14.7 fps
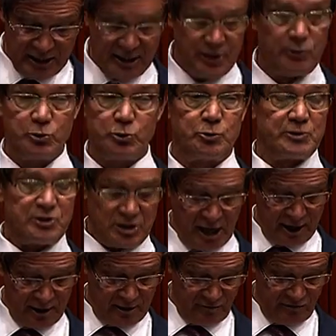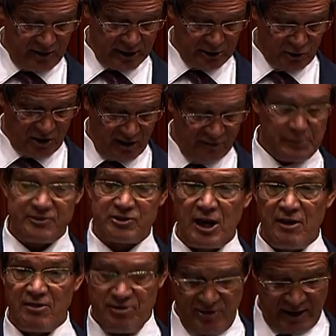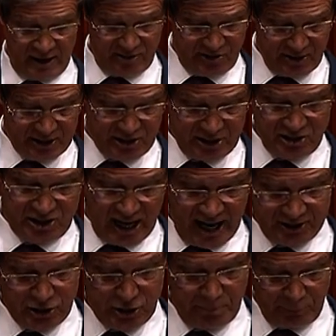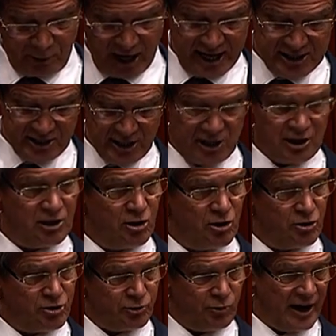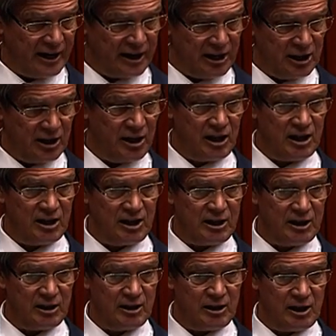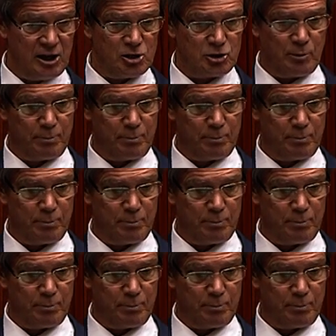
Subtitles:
dealings with state and federal governments. This is not surprising, threatening, indeed, is